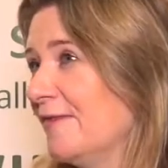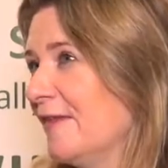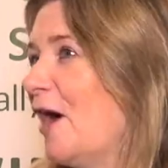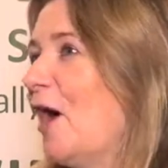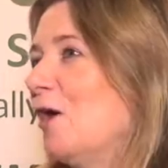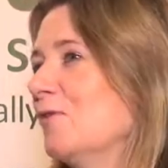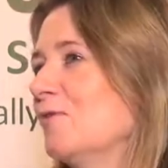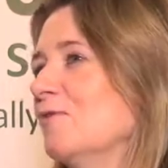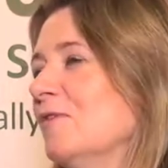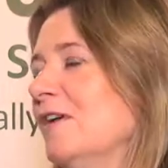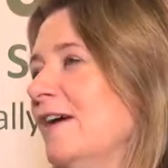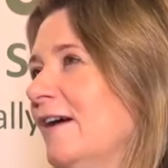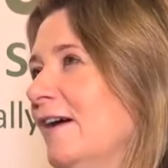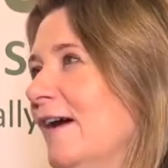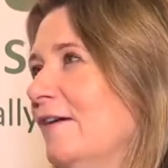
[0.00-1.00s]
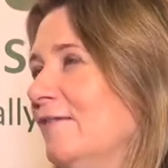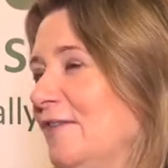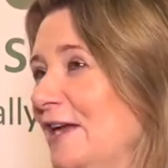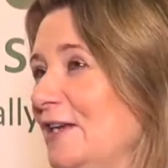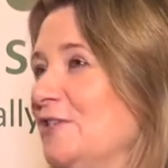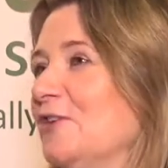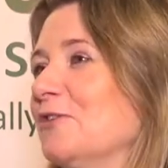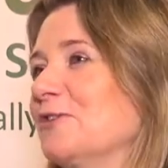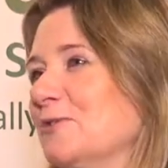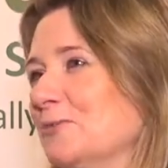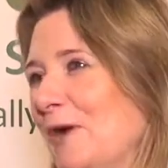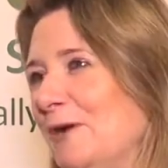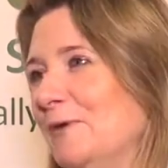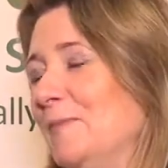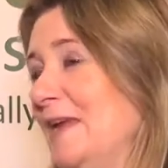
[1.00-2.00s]
the whole of their dog's
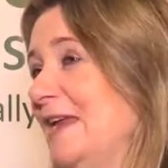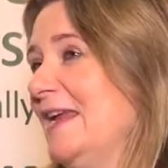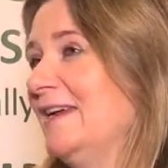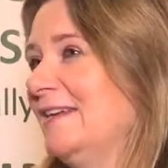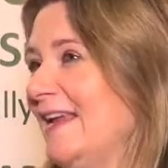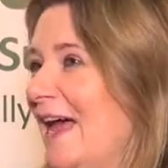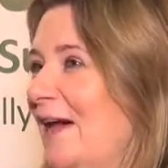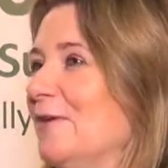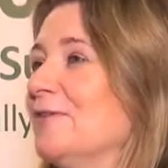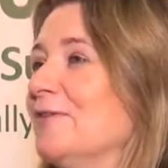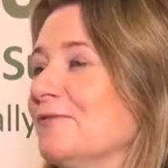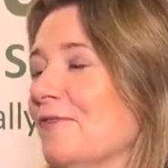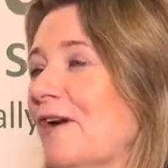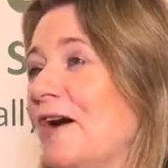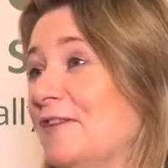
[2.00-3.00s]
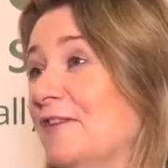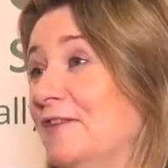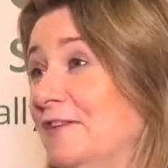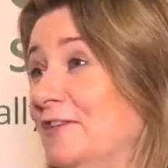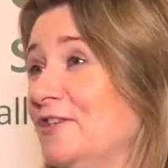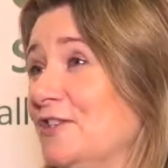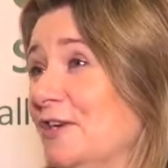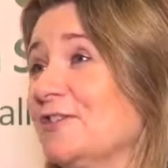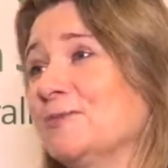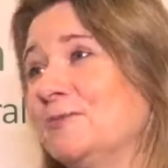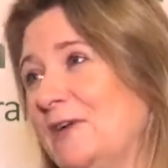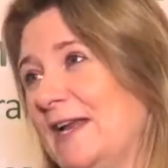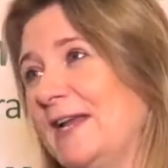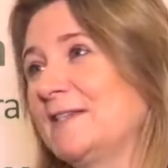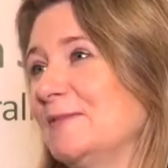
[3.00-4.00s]
well-being and health, rather than just
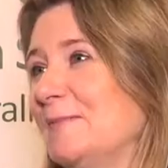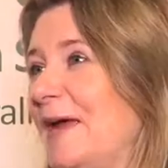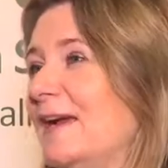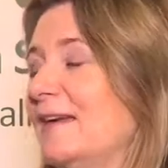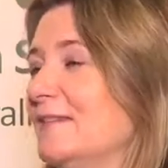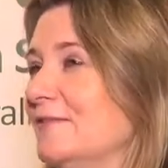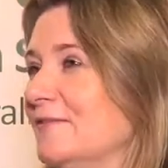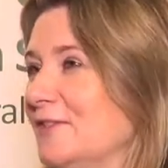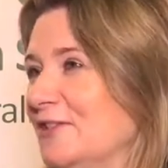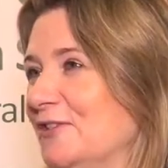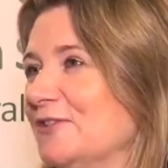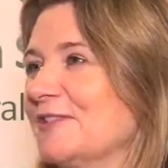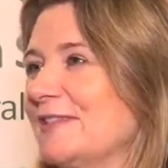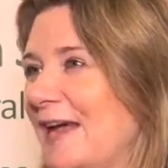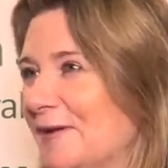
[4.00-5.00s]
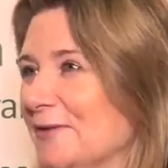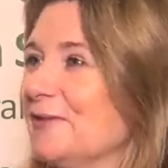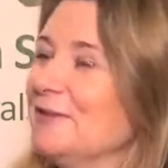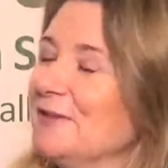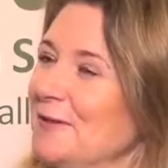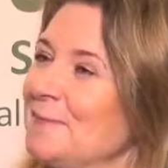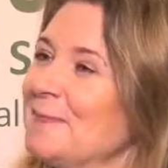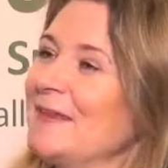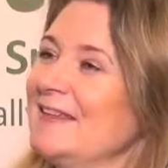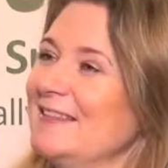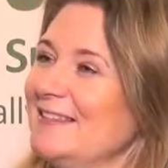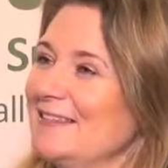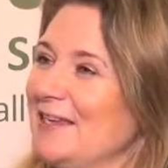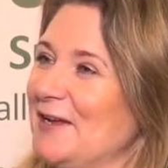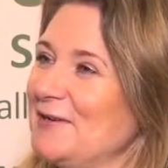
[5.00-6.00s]
one aspect of the dog's health.
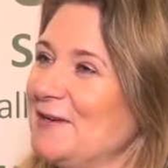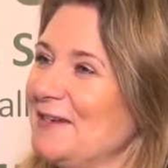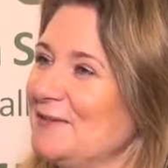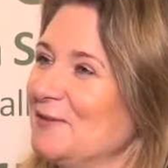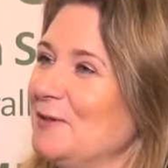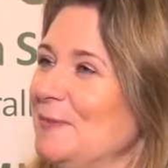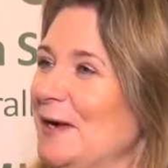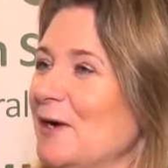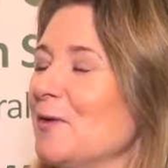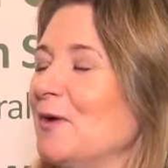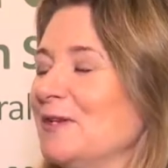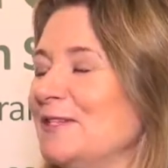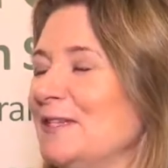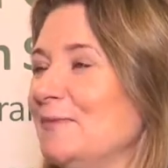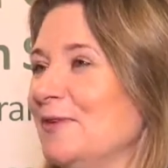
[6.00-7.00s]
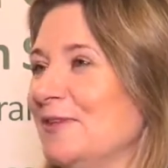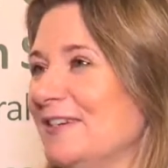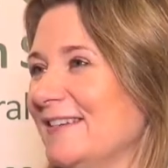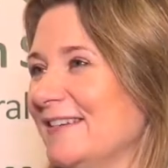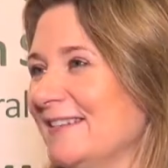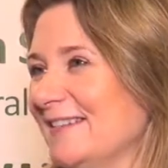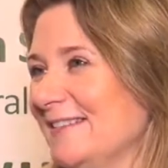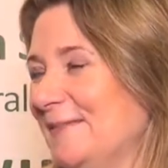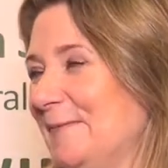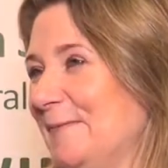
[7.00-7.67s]
So it's all about quality products.